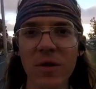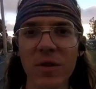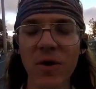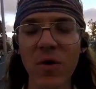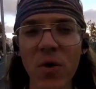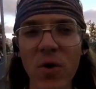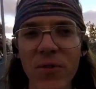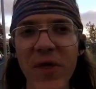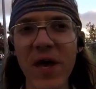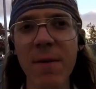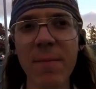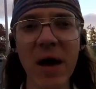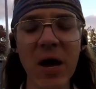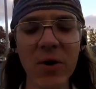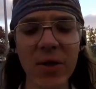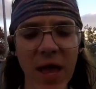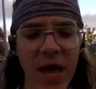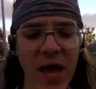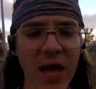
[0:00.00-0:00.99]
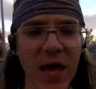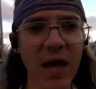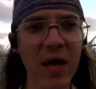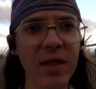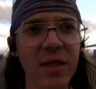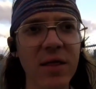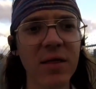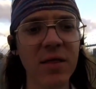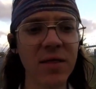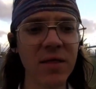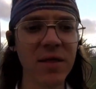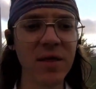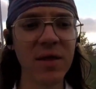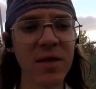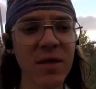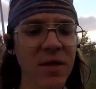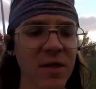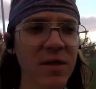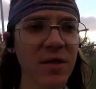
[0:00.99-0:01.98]
The cool thing about uh,
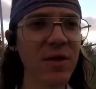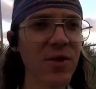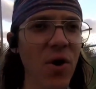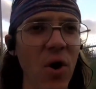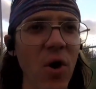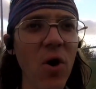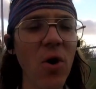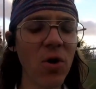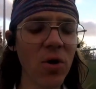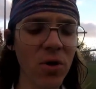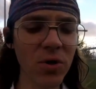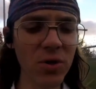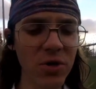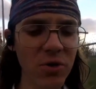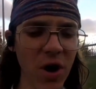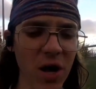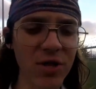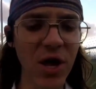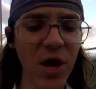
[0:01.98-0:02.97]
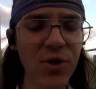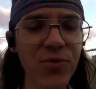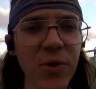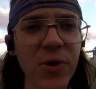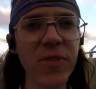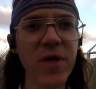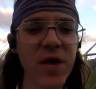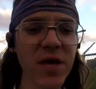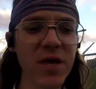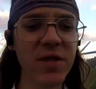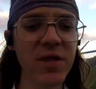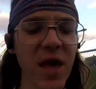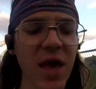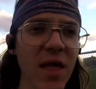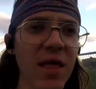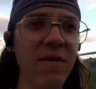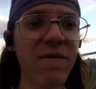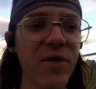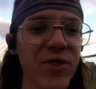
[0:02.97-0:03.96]
this whole cross-country thing is
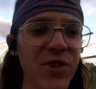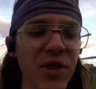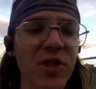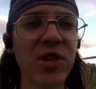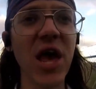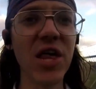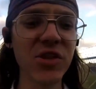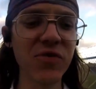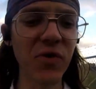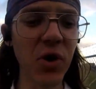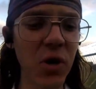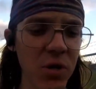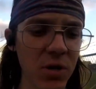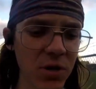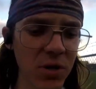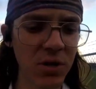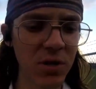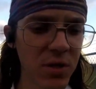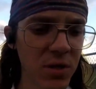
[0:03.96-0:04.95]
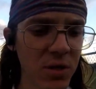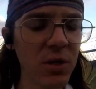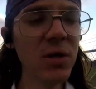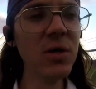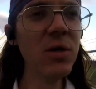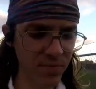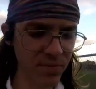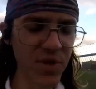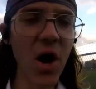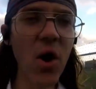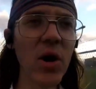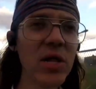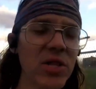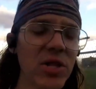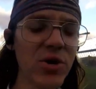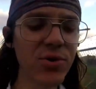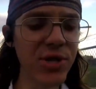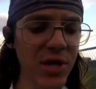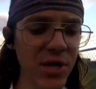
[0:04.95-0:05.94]
that if it's successful, no
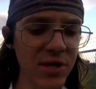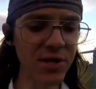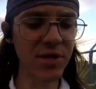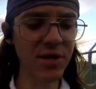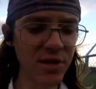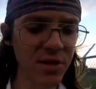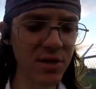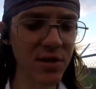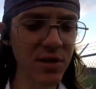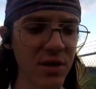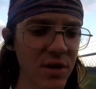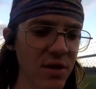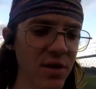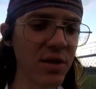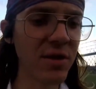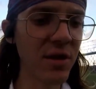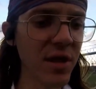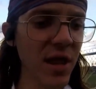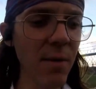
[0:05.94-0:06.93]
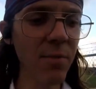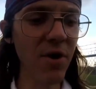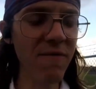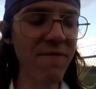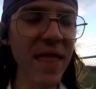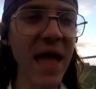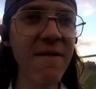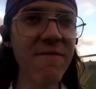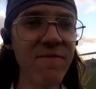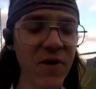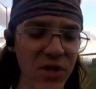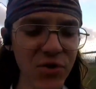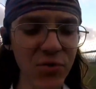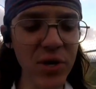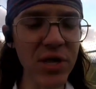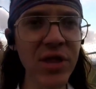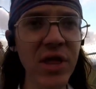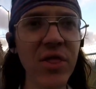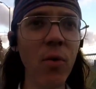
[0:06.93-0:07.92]
one loses. The number of net
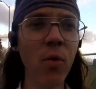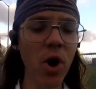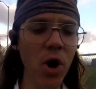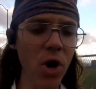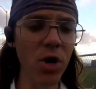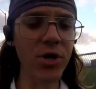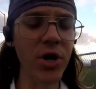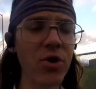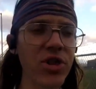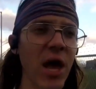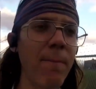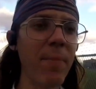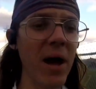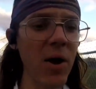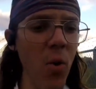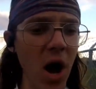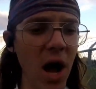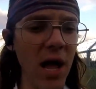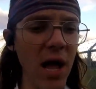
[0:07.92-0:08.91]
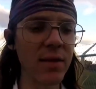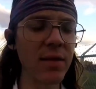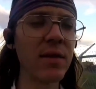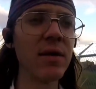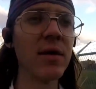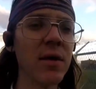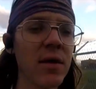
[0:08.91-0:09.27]
victories in the world goes up by one.